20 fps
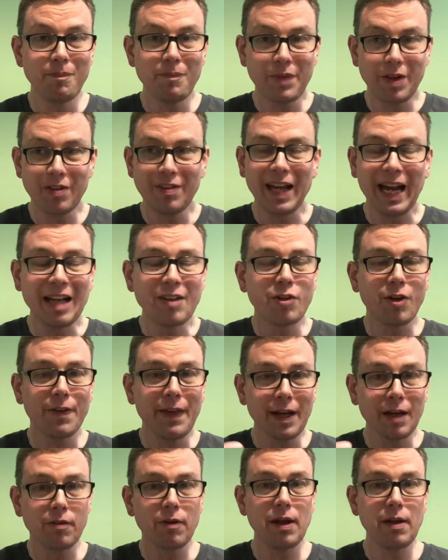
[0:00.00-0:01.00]
because it has got
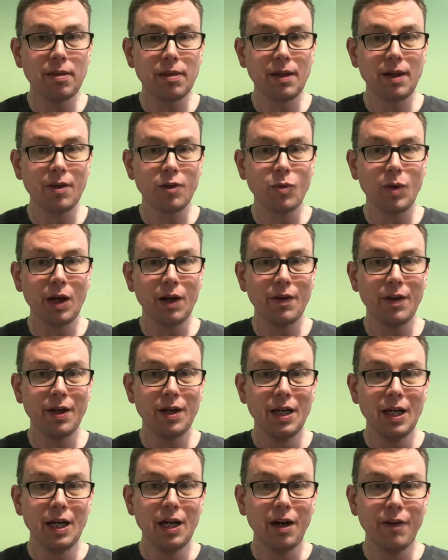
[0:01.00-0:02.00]
that great thing as well that
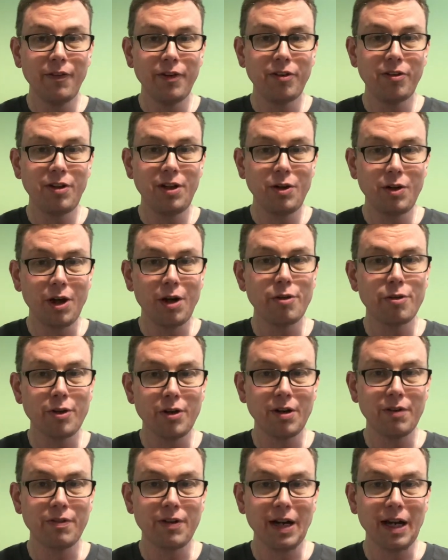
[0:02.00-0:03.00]
obviously you go through
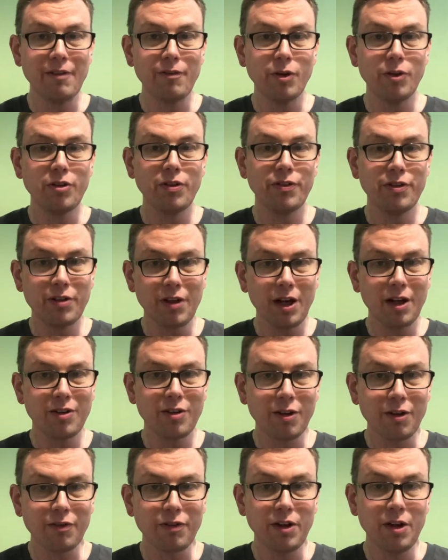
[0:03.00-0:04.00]
different levels. You've
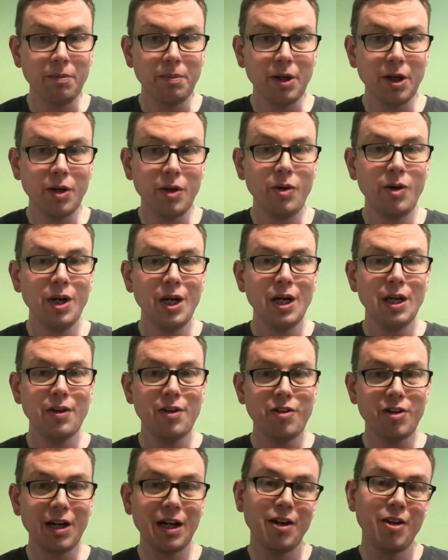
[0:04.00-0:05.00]
started off Naboo,
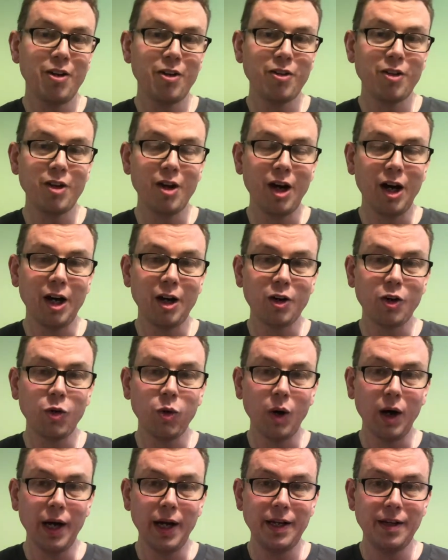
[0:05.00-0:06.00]
the challenges are
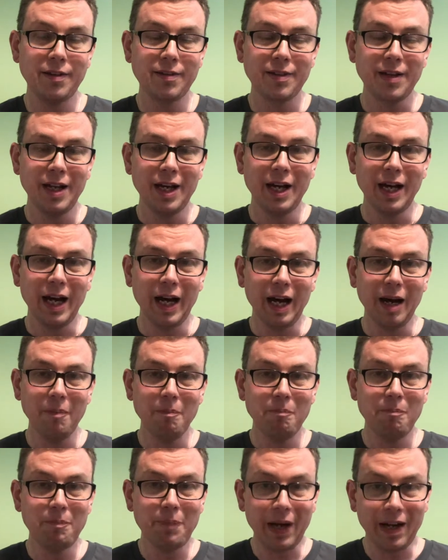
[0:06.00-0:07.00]
quite
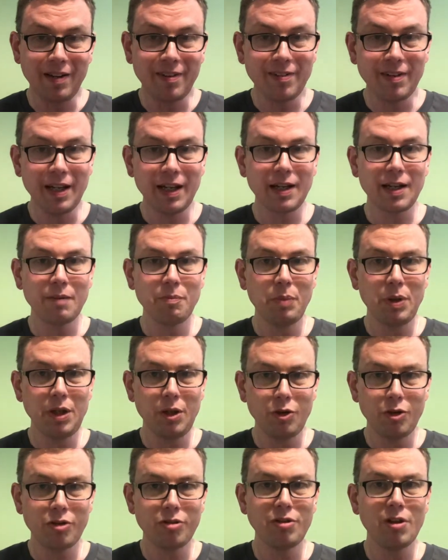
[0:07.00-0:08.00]
um, basic, but
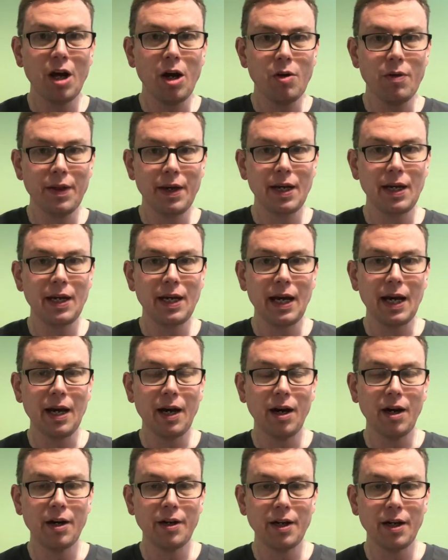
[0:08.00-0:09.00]
you just know they're going to get
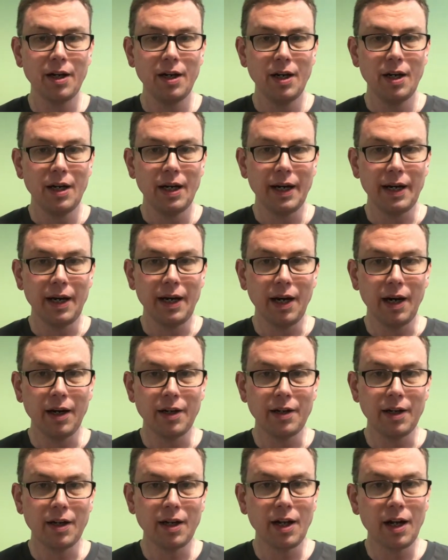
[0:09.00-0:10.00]
harder and
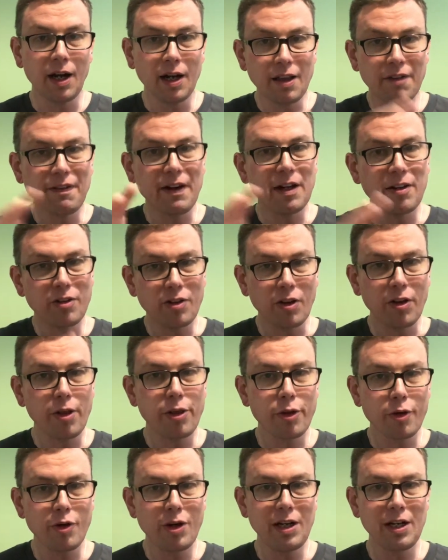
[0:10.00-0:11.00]
harder. And I like the fact it's got the
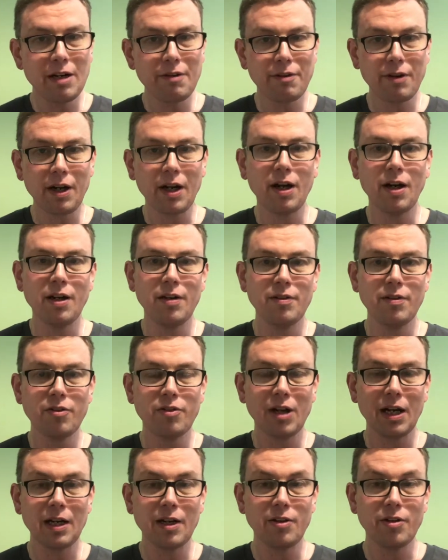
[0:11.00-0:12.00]
three different kinds of
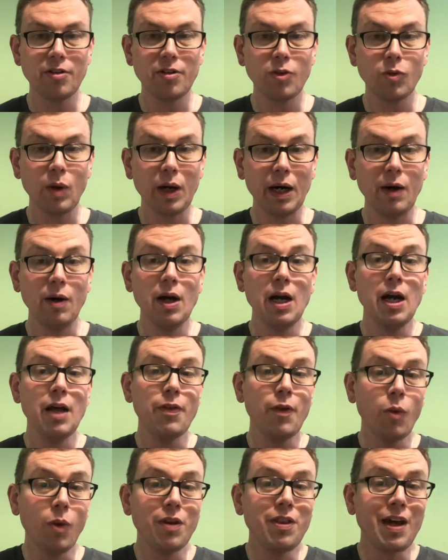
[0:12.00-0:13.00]
challenges as well.
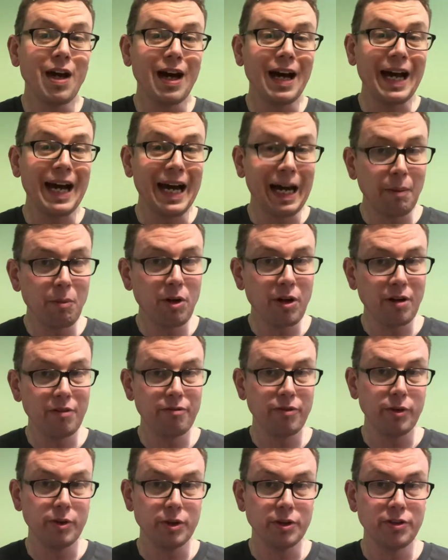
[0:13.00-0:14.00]
The one thing I am looking
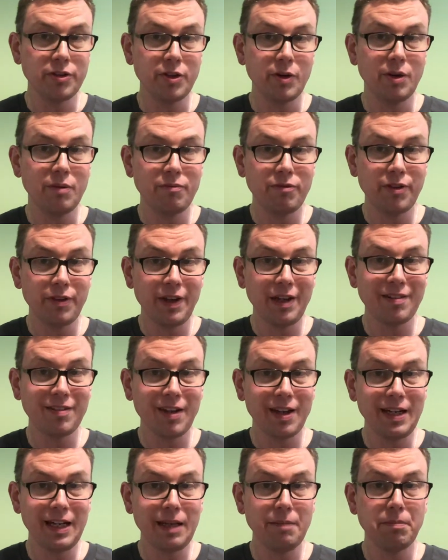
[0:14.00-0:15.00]
forward to, and for this
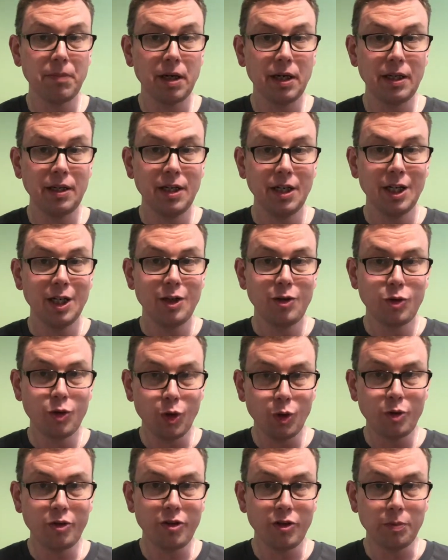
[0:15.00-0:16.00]
I need my
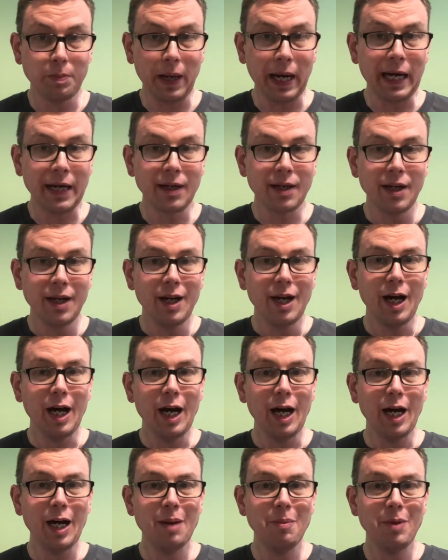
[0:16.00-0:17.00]
daughters back
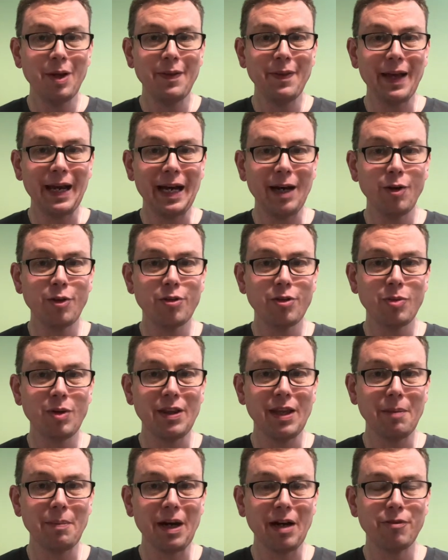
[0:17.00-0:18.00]
um, in the house when
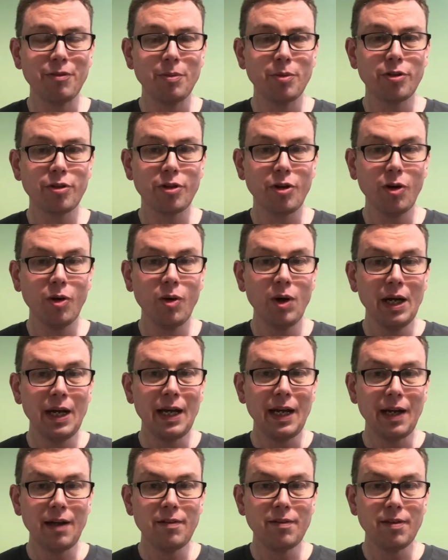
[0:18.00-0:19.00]
they're back from school,
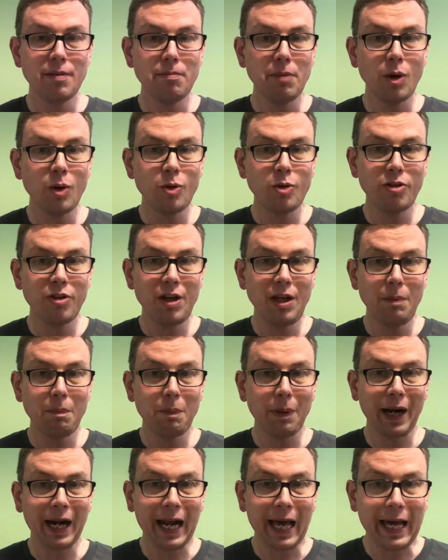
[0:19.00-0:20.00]
is the
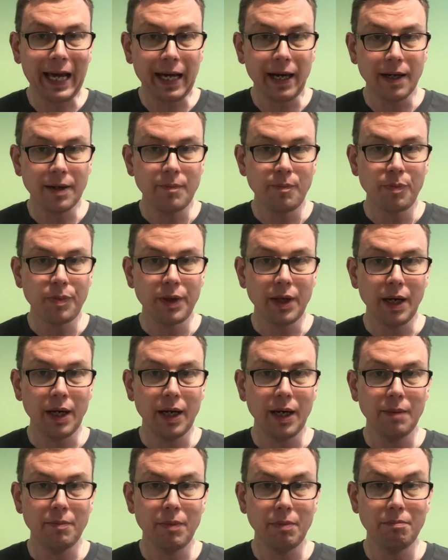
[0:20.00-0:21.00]
multiplayer
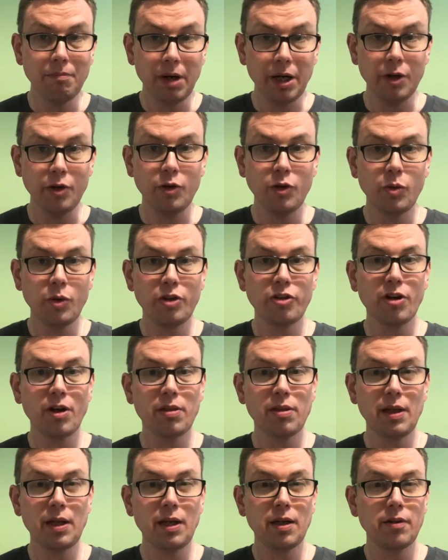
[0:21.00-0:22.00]
um, mode, which I
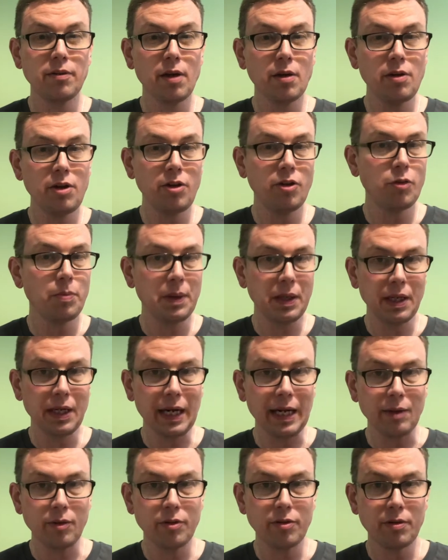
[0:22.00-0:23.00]
think has only just been
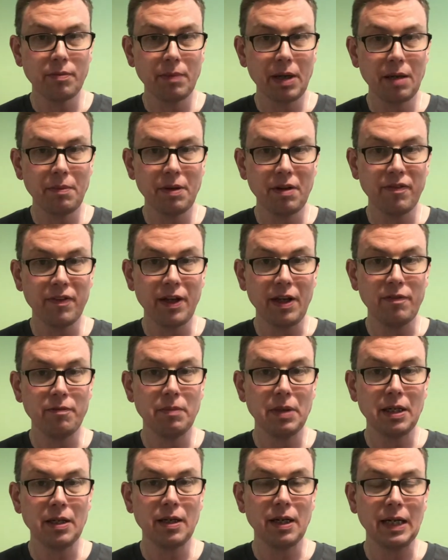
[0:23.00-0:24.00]
announced, maybe even
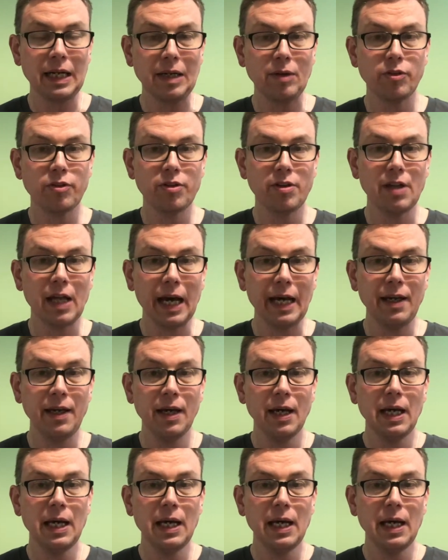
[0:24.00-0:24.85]
been announced today.